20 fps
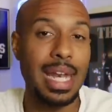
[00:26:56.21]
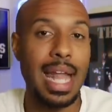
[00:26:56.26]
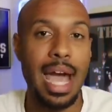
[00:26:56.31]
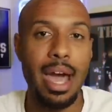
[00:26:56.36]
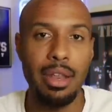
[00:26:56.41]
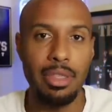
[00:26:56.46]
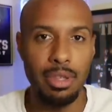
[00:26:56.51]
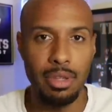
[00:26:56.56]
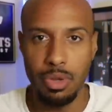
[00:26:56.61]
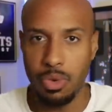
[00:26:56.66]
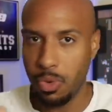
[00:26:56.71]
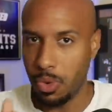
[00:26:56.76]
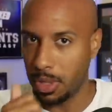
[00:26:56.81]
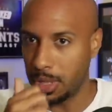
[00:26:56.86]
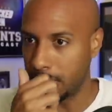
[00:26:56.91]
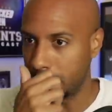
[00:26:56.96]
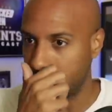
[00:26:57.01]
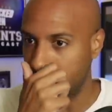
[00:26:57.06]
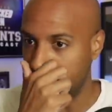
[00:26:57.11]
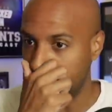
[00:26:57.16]
And how do the New
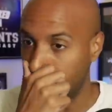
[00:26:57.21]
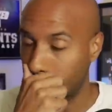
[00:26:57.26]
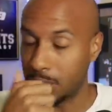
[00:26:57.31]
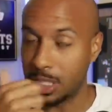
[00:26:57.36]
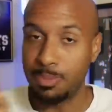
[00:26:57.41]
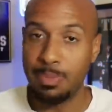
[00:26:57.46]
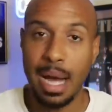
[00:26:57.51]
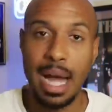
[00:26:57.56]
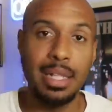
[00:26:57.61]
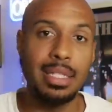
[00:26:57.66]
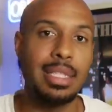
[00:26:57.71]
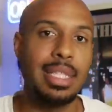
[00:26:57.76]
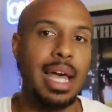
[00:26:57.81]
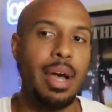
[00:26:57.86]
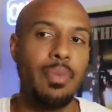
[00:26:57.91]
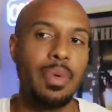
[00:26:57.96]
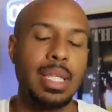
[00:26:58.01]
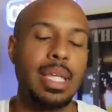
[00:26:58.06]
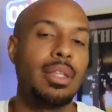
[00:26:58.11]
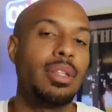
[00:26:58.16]
Orleans Saints respond to
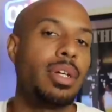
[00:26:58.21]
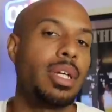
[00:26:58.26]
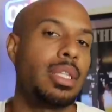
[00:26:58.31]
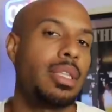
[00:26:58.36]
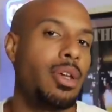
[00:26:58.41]
that when they look